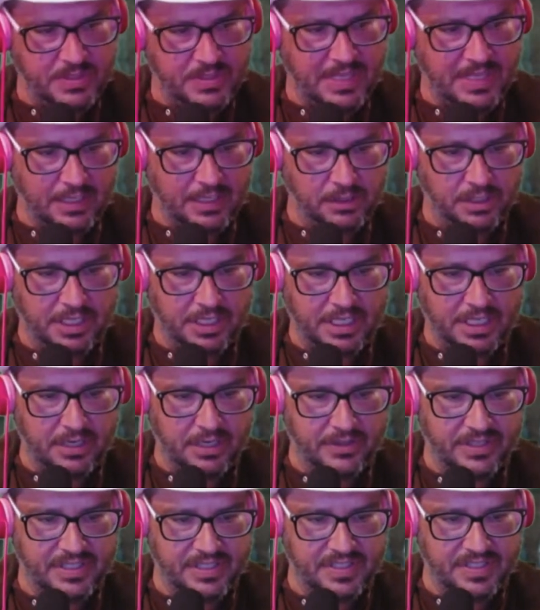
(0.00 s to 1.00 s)
taking a look at here.
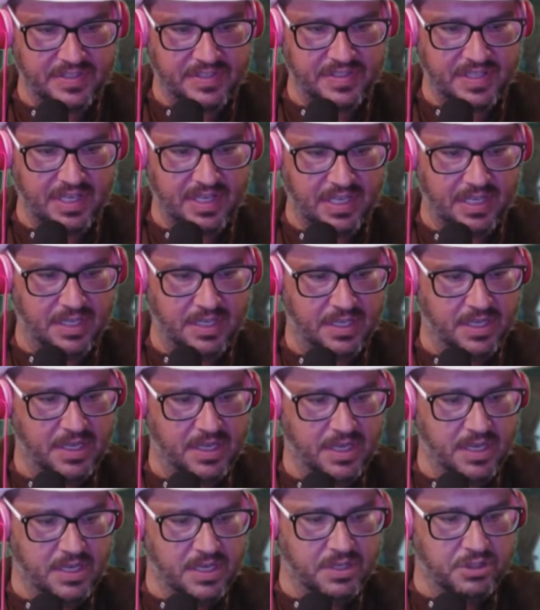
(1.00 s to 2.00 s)
This is
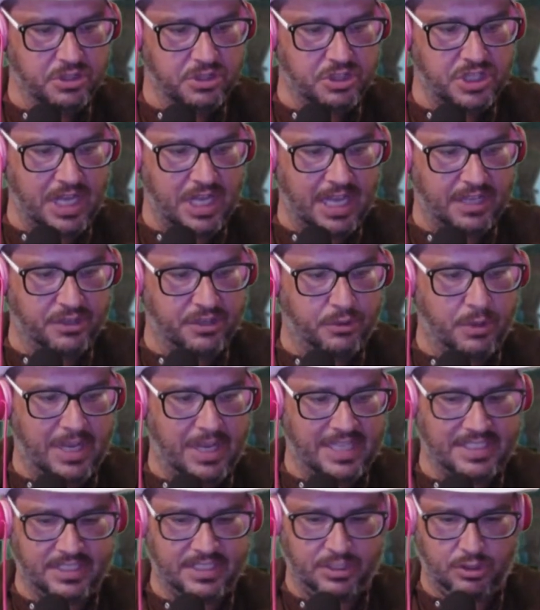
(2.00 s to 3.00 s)

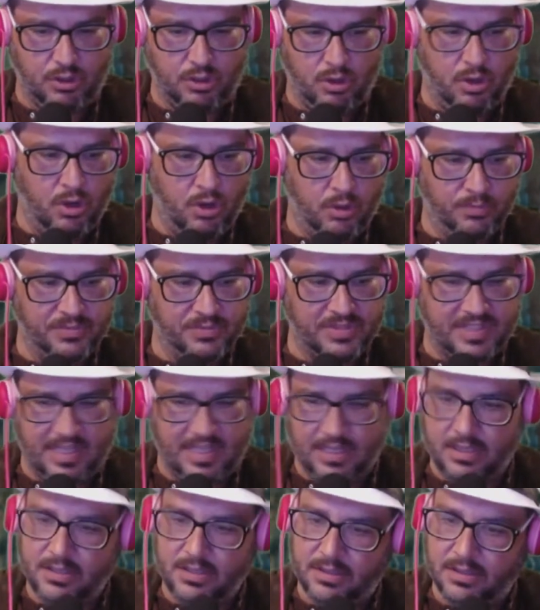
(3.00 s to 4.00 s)
Jackless
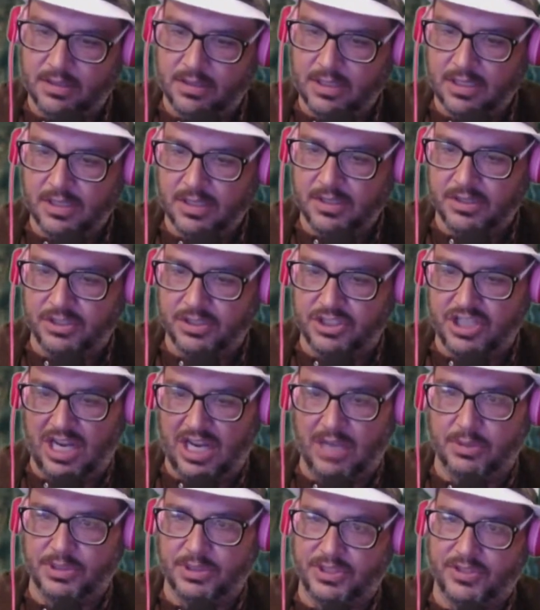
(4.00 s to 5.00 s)
Homestead,
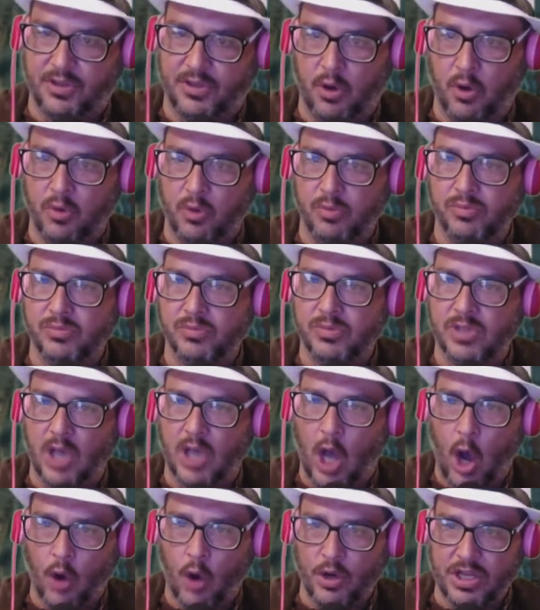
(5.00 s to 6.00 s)
Jackless Homes,
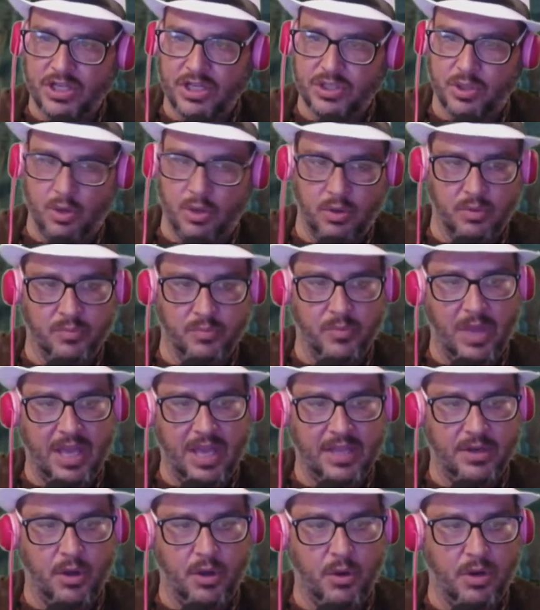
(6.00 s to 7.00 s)
Onesh Home,
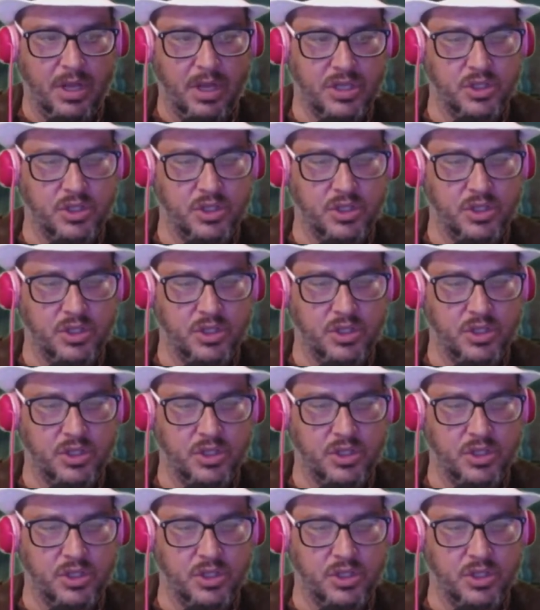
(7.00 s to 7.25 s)
and Onesh